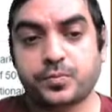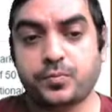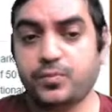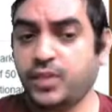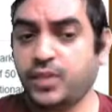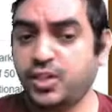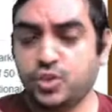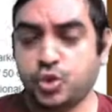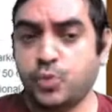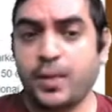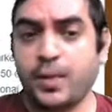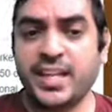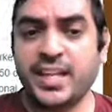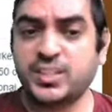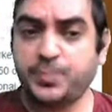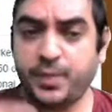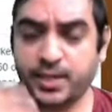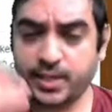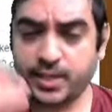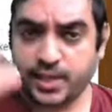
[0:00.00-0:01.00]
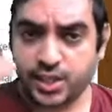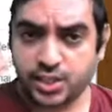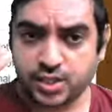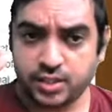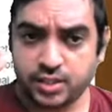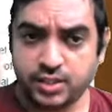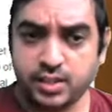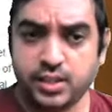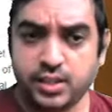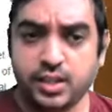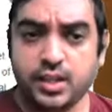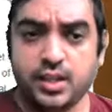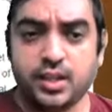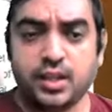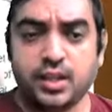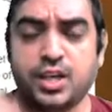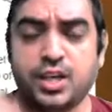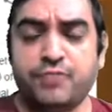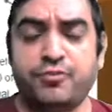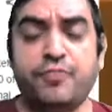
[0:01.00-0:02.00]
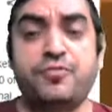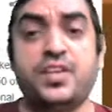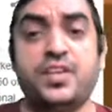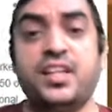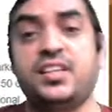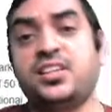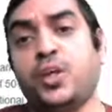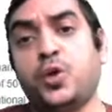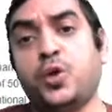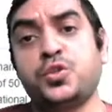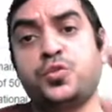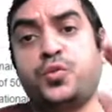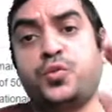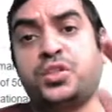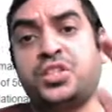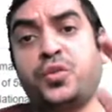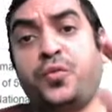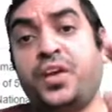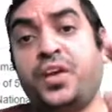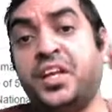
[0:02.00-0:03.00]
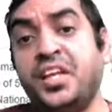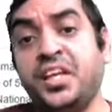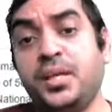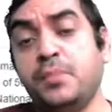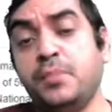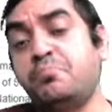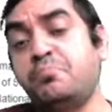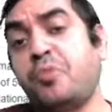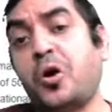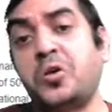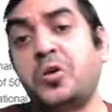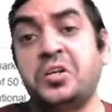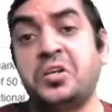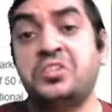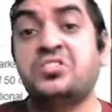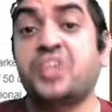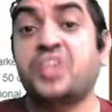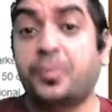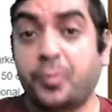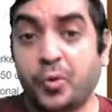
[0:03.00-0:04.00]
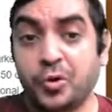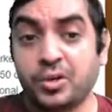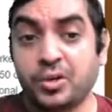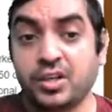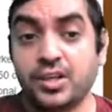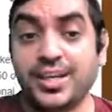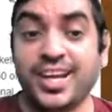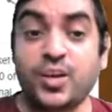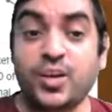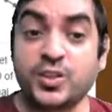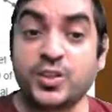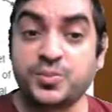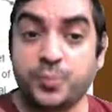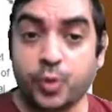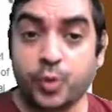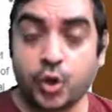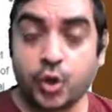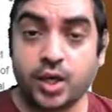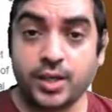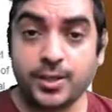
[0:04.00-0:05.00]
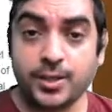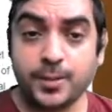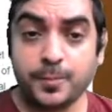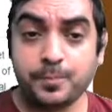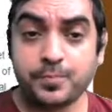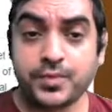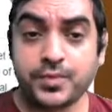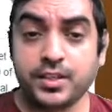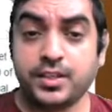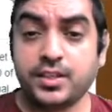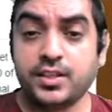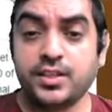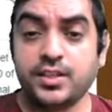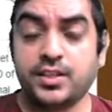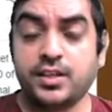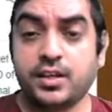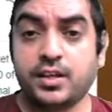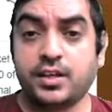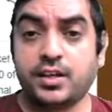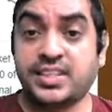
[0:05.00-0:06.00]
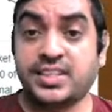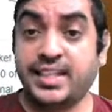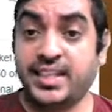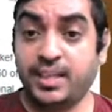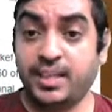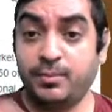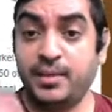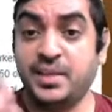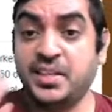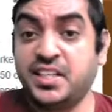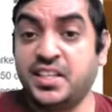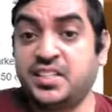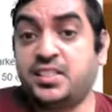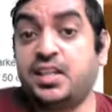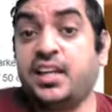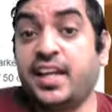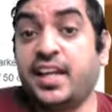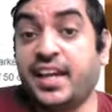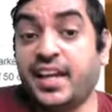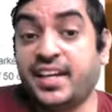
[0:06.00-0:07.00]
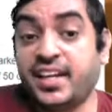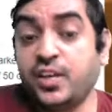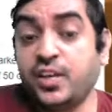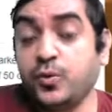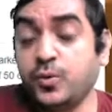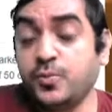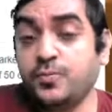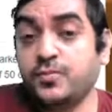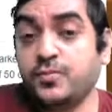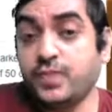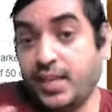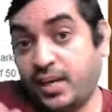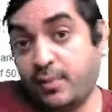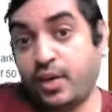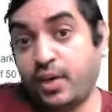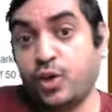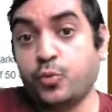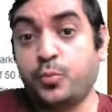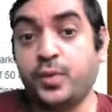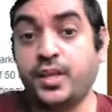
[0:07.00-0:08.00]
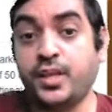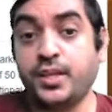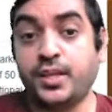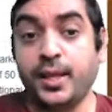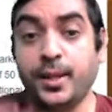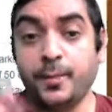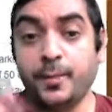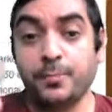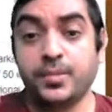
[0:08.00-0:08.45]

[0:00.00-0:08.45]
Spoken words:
So my expectation, 15,000 was a very important support. It was broken. Sentiment is still negative, in my opinion.